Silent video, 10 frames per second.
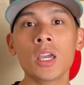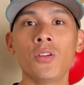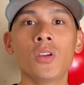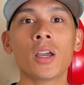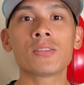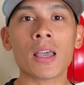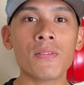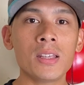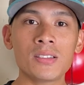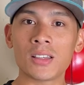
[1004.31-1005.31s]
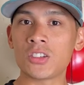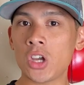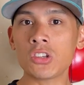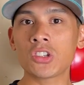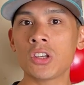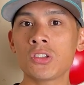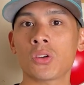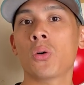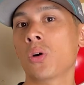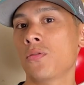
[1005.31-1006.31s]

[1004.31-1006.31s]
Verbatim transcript: if you guys have any suggestions or